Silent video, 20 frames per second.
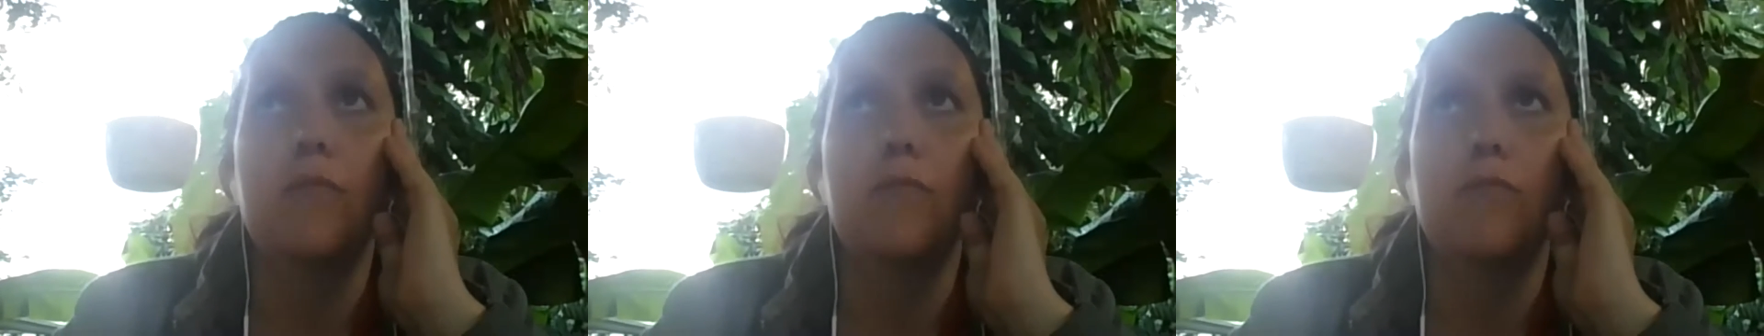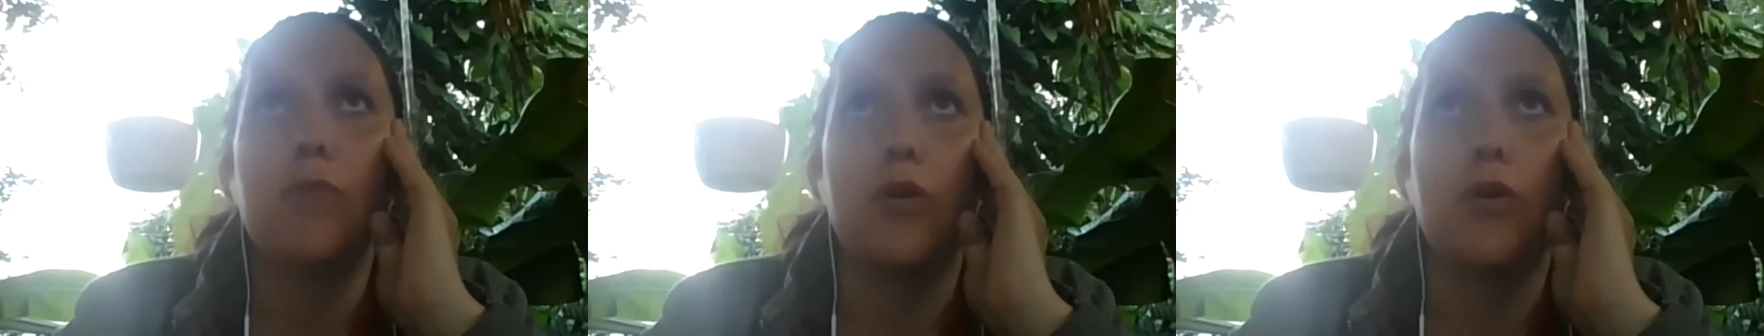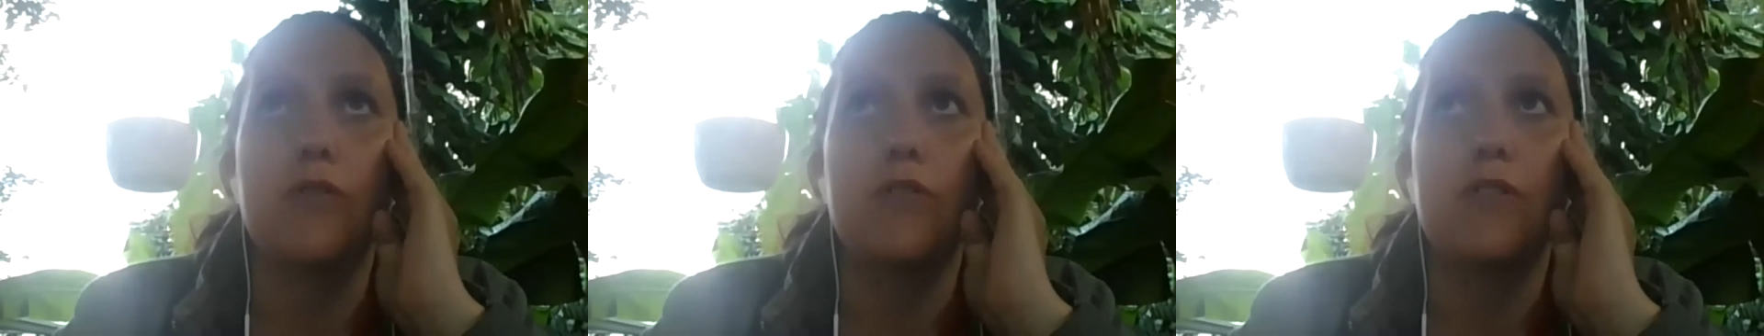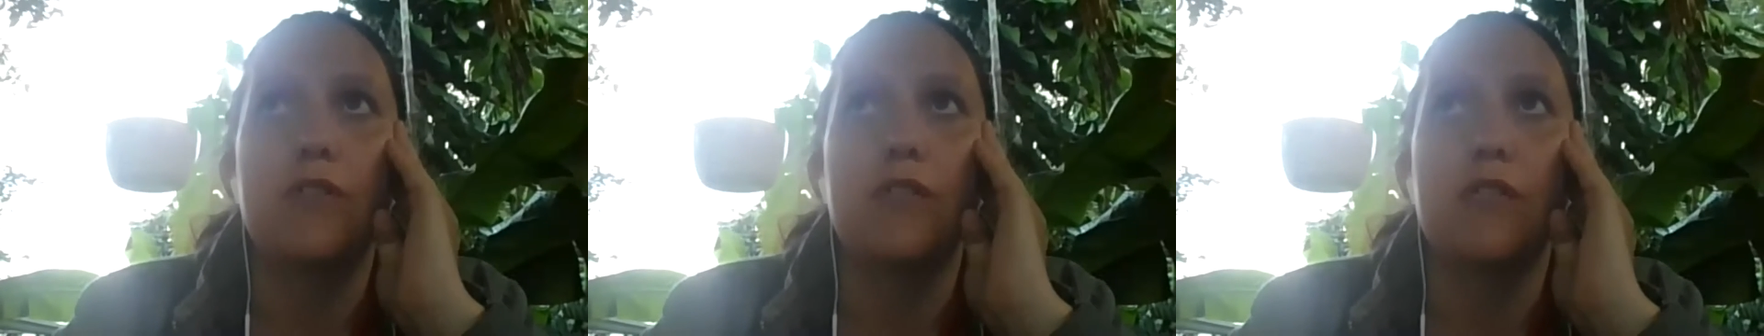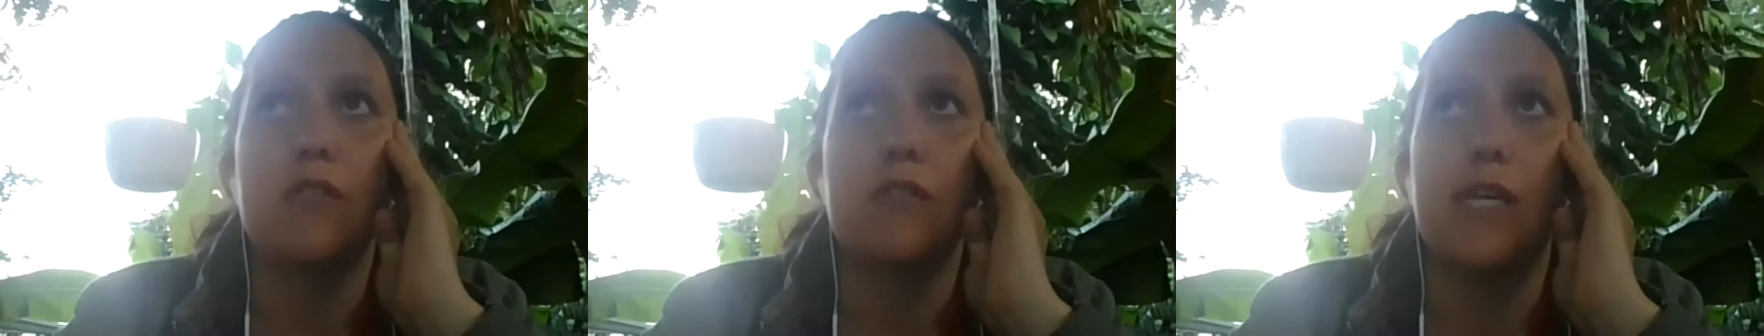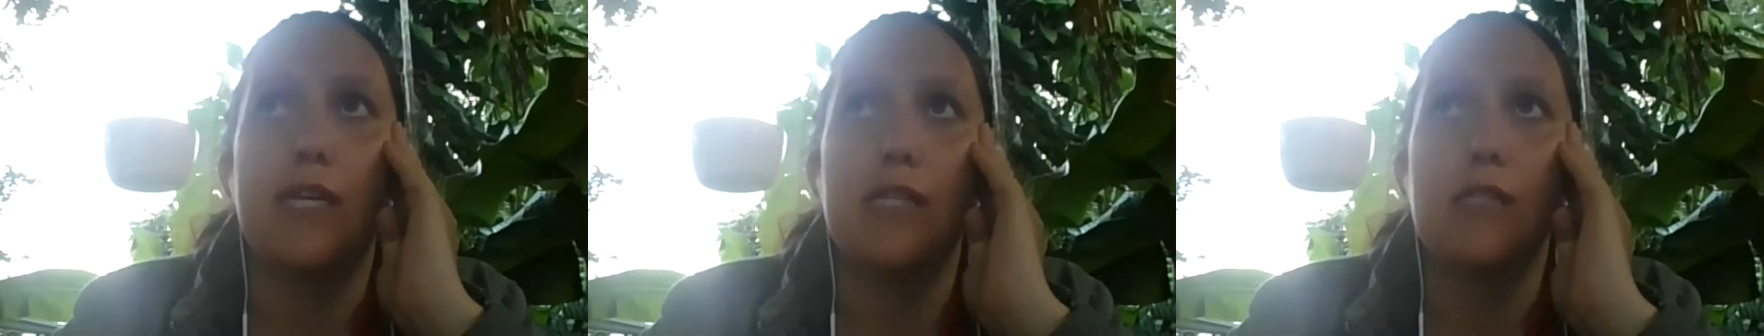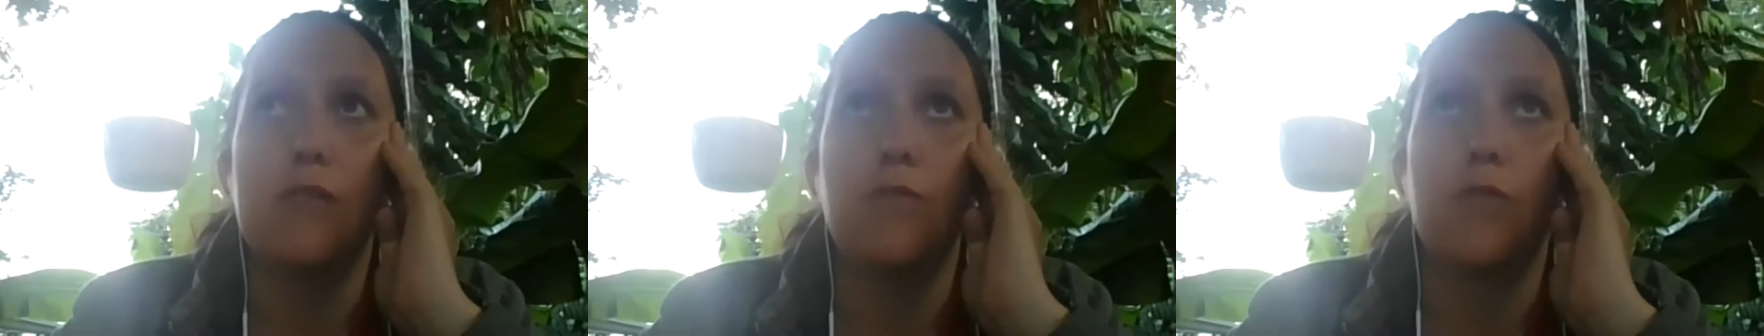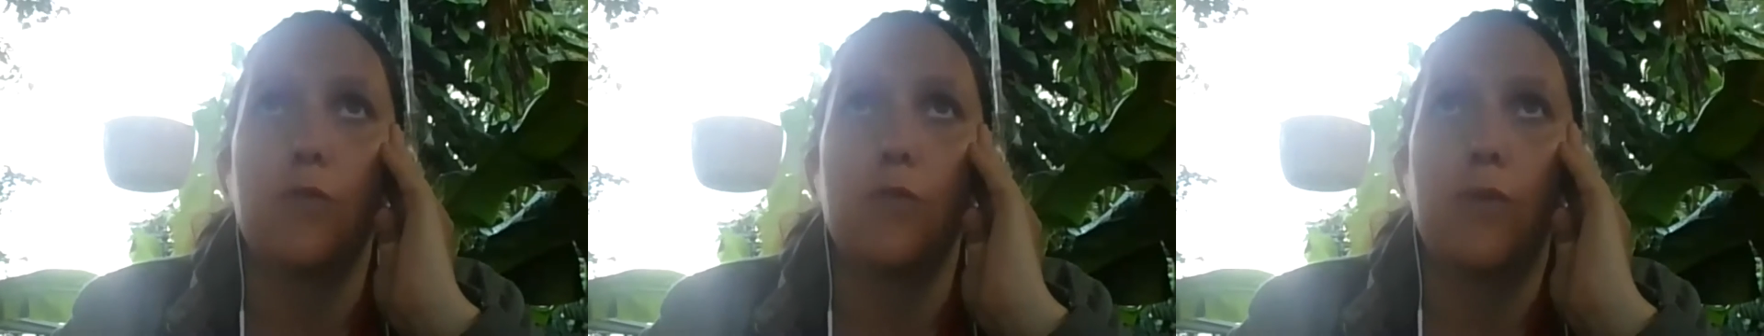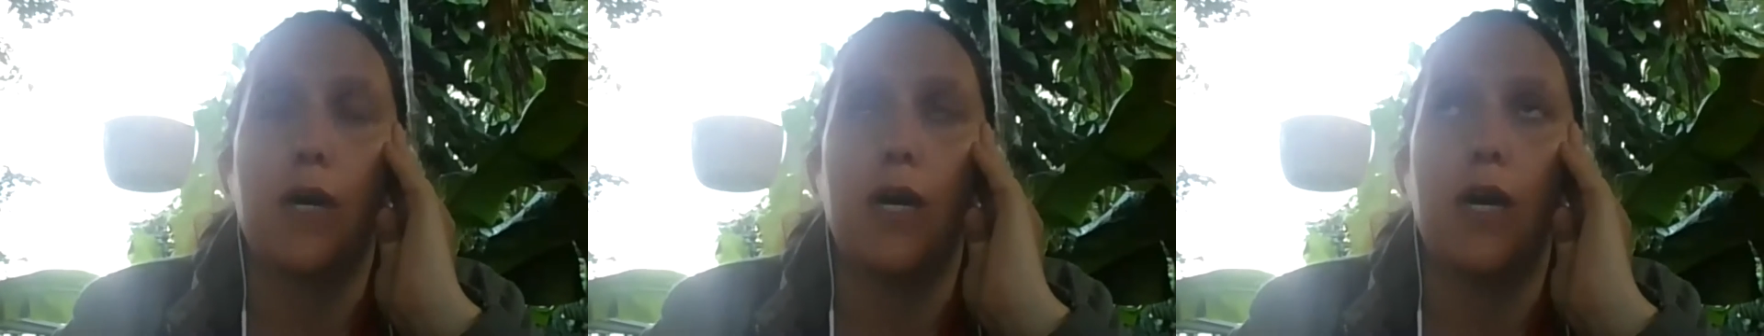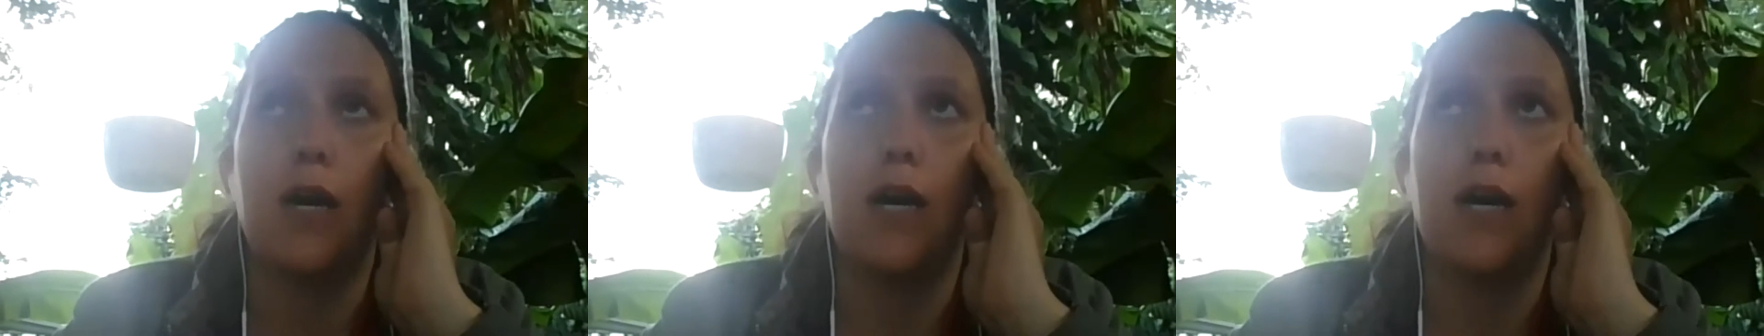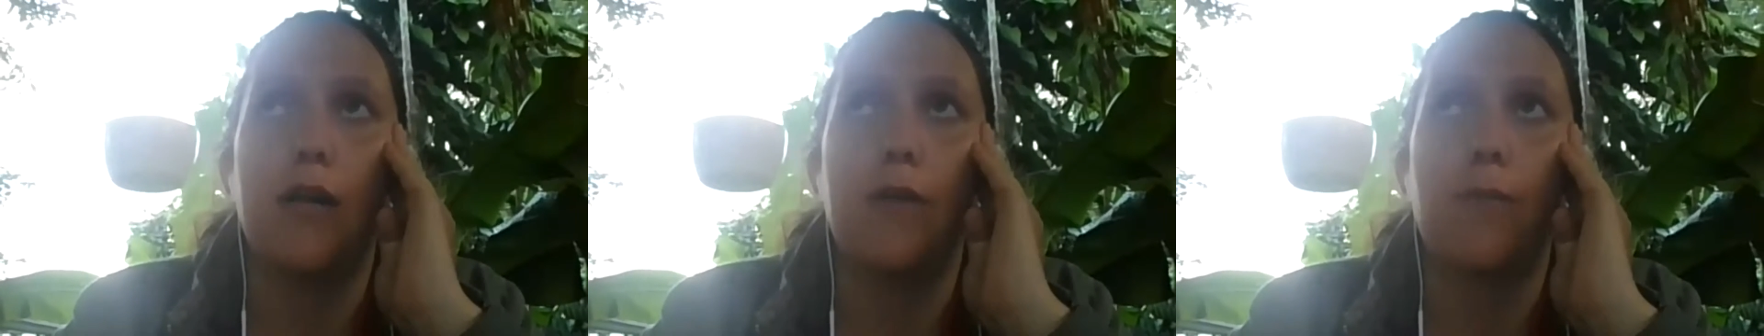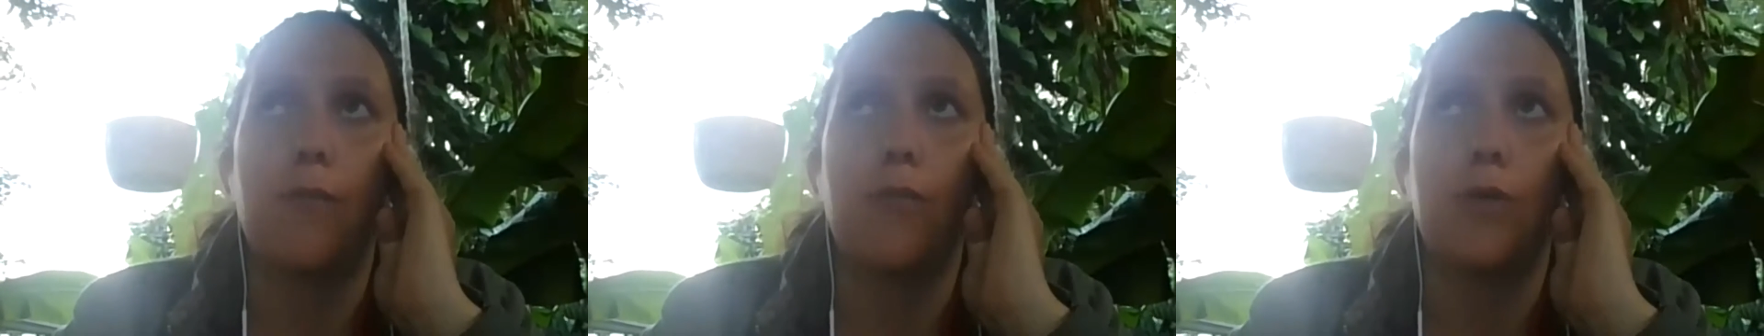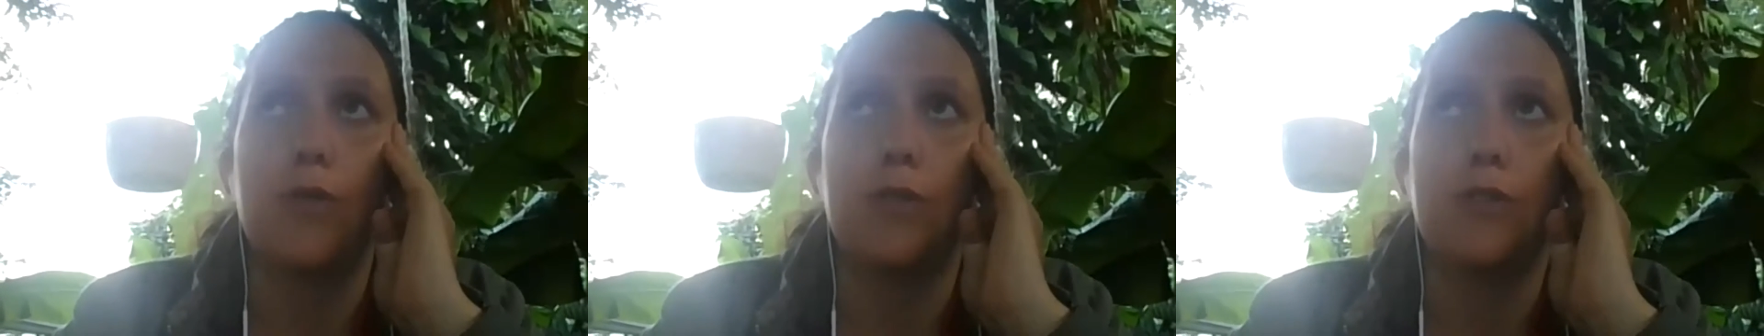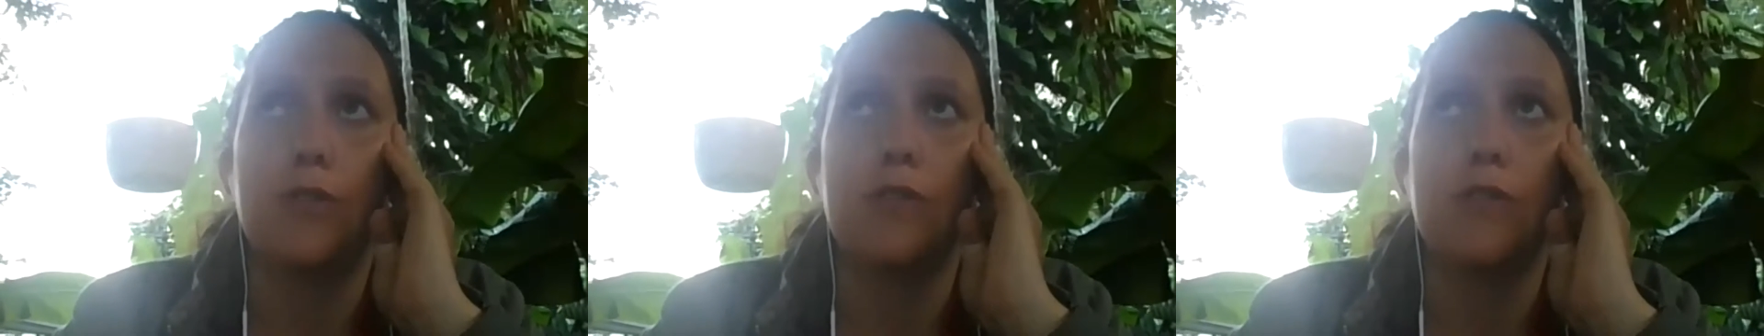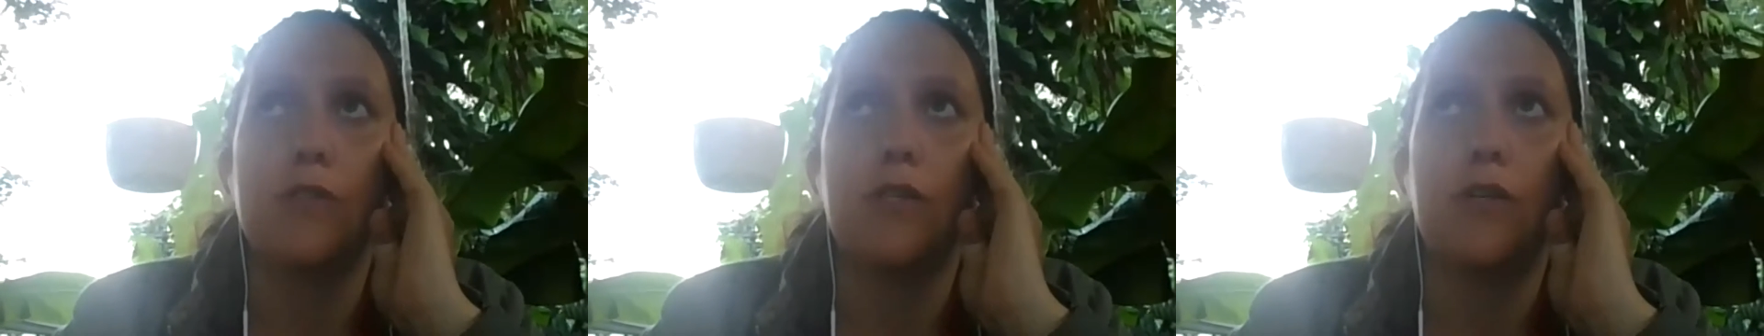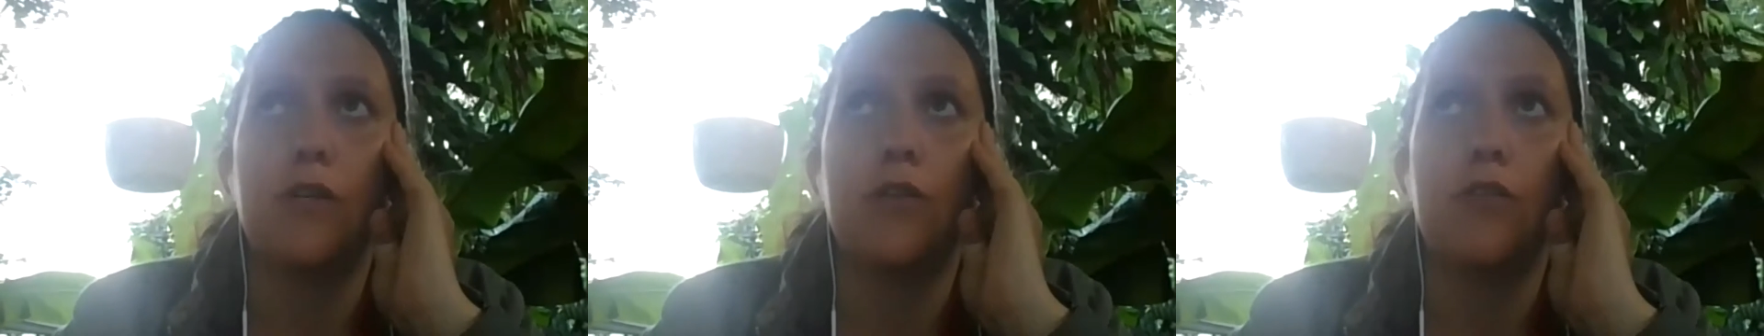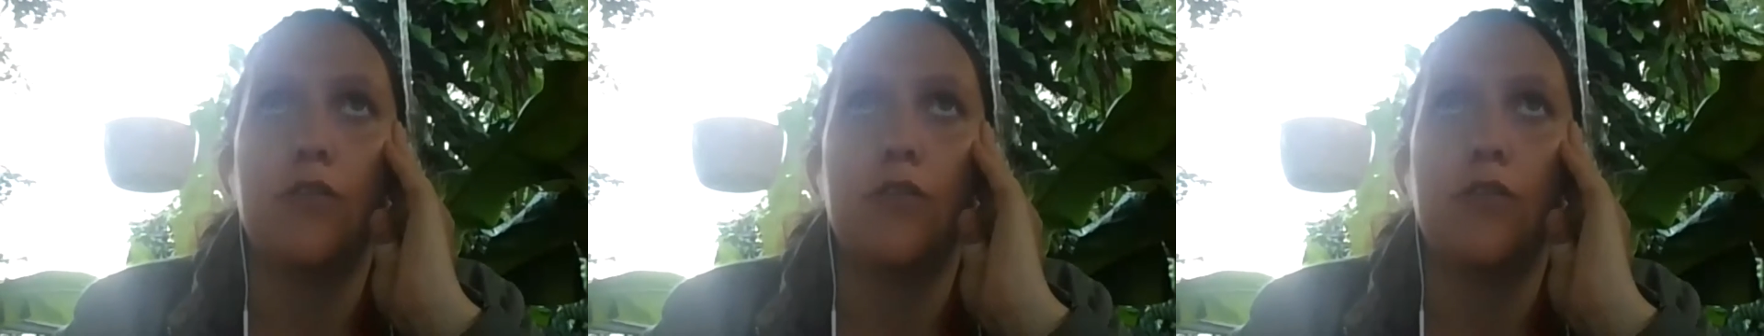most successful part was